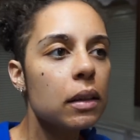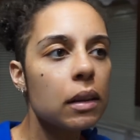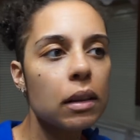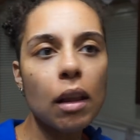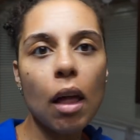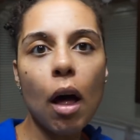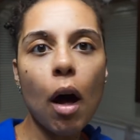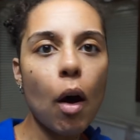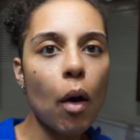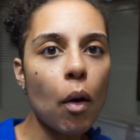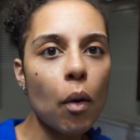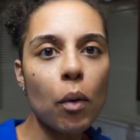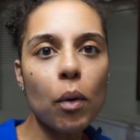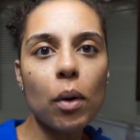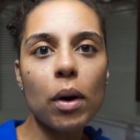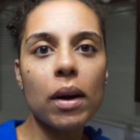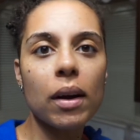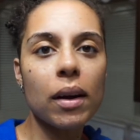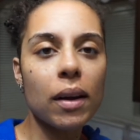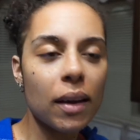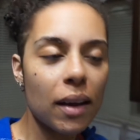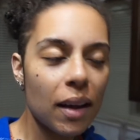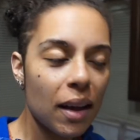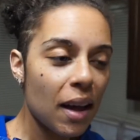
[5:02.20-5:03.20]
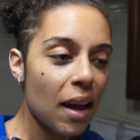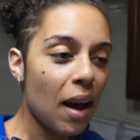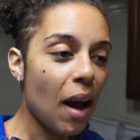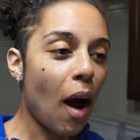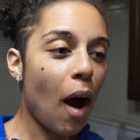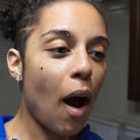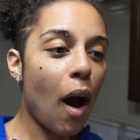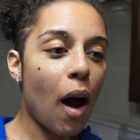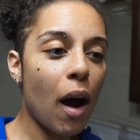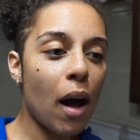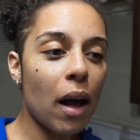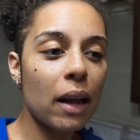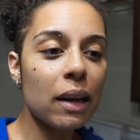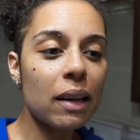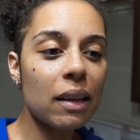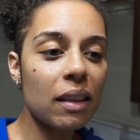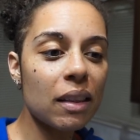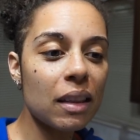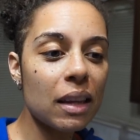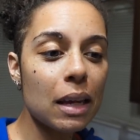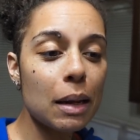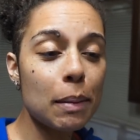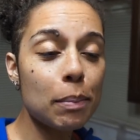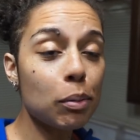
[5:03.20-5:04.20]
low
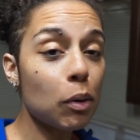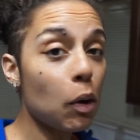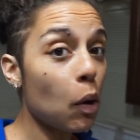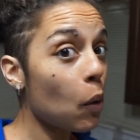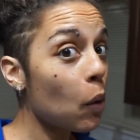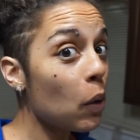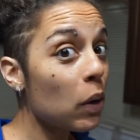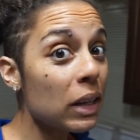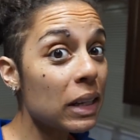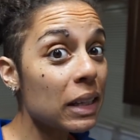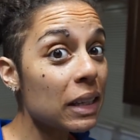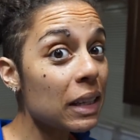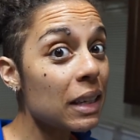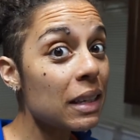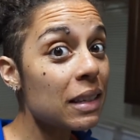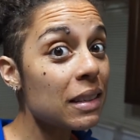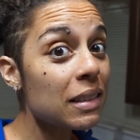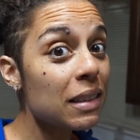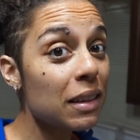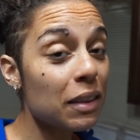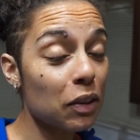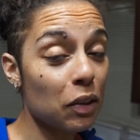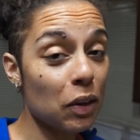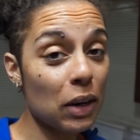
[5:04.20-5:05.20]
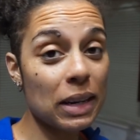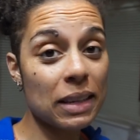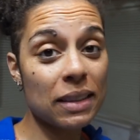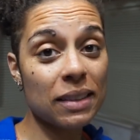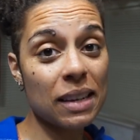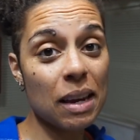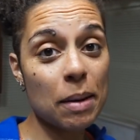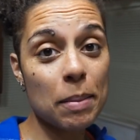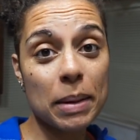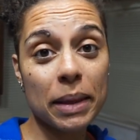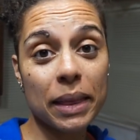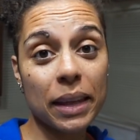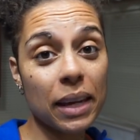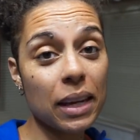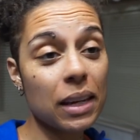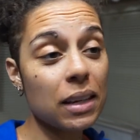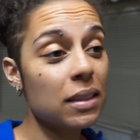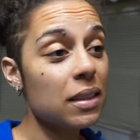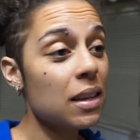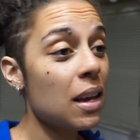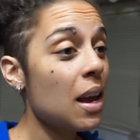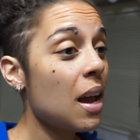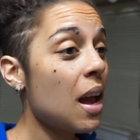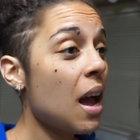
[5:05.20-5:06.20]
on the priority list in the grand scheme of
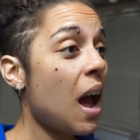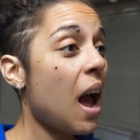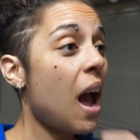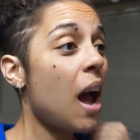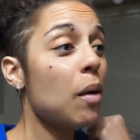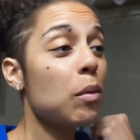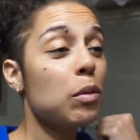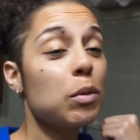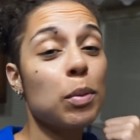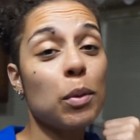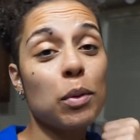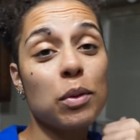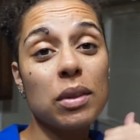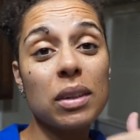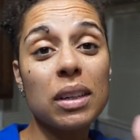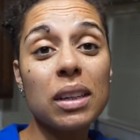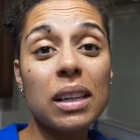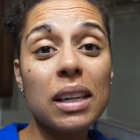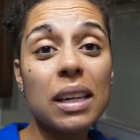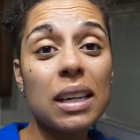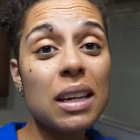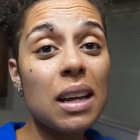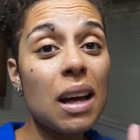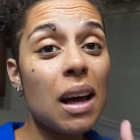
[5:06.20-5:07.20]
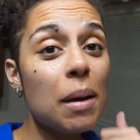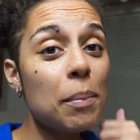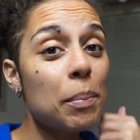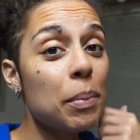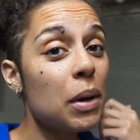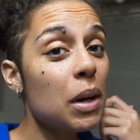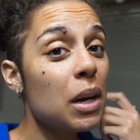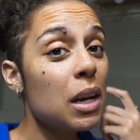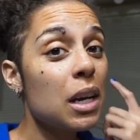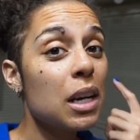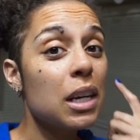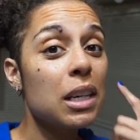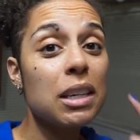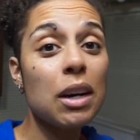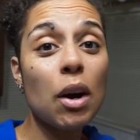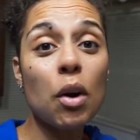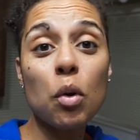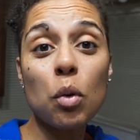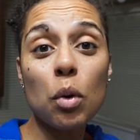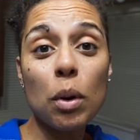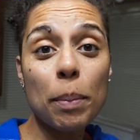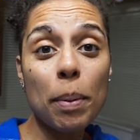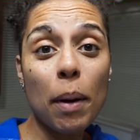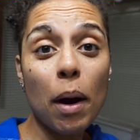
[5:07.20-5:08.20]
things. I was supposed to clean up,
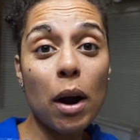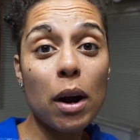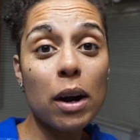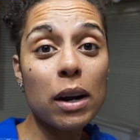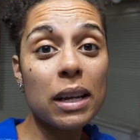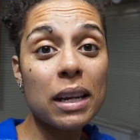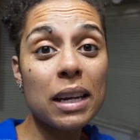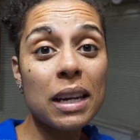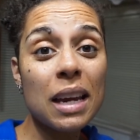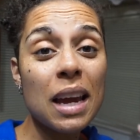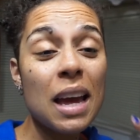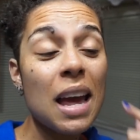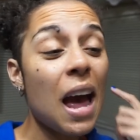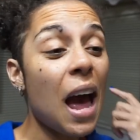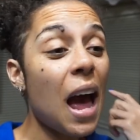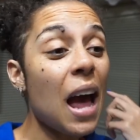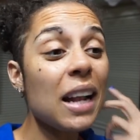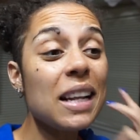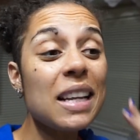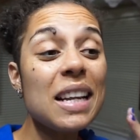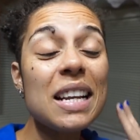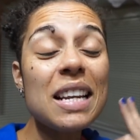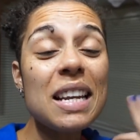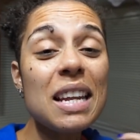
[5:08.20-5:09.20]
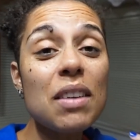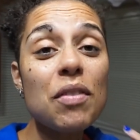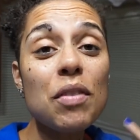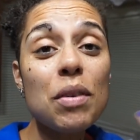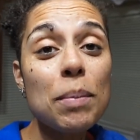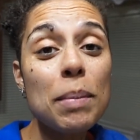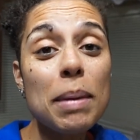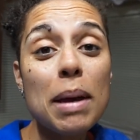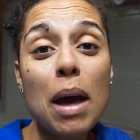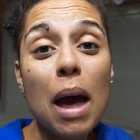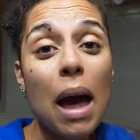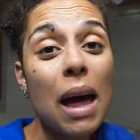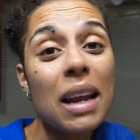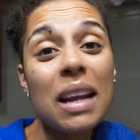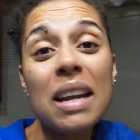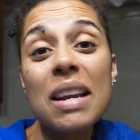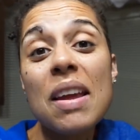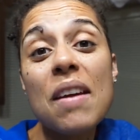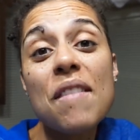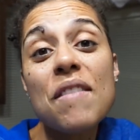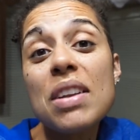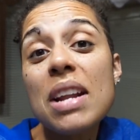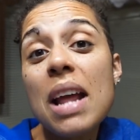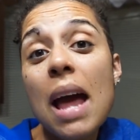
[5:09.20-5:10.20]
go to a party. I didn't
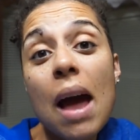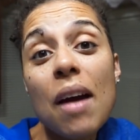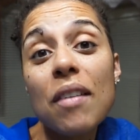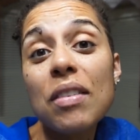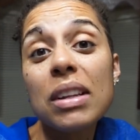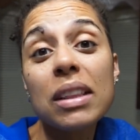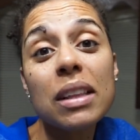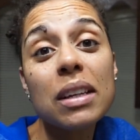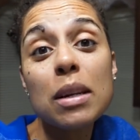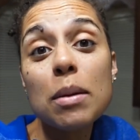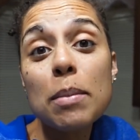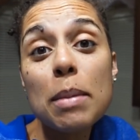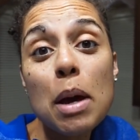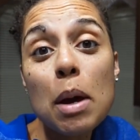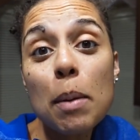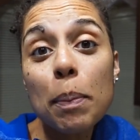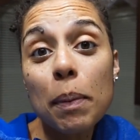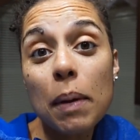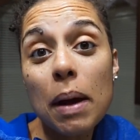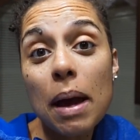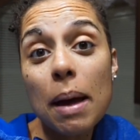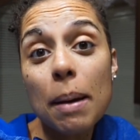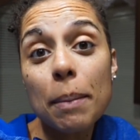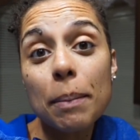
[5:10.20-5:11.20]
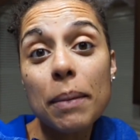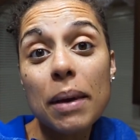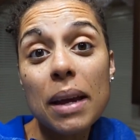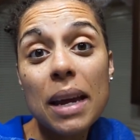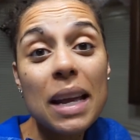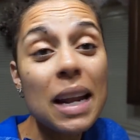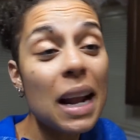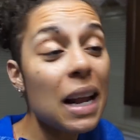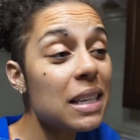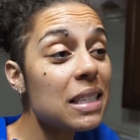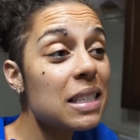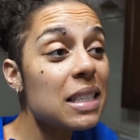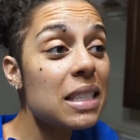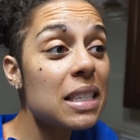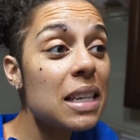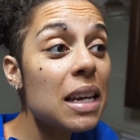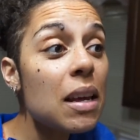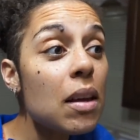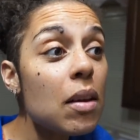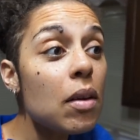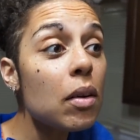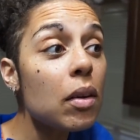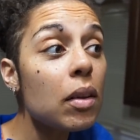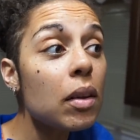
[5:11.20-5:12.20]
even have anything to meal prep, and I
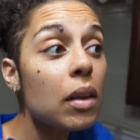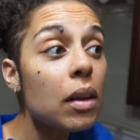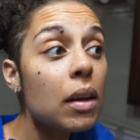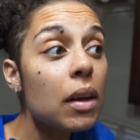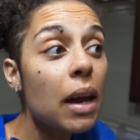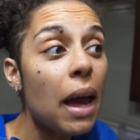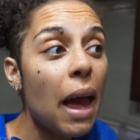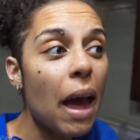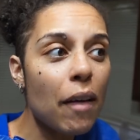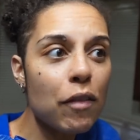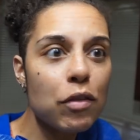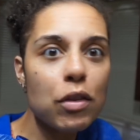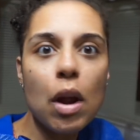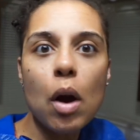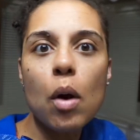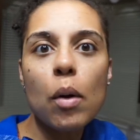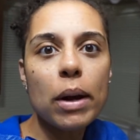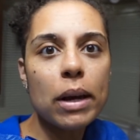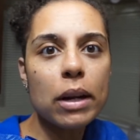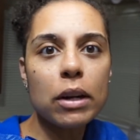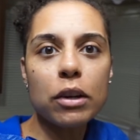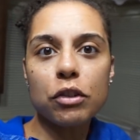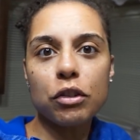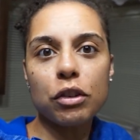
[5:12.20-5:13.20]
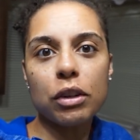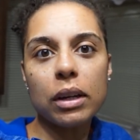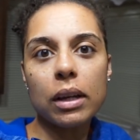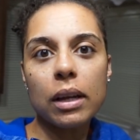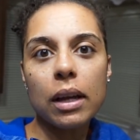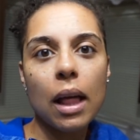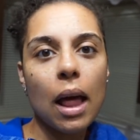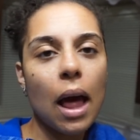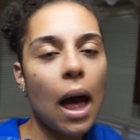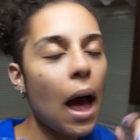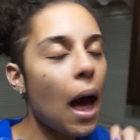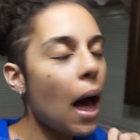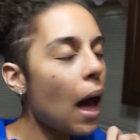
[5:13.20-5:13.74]
still have no energy.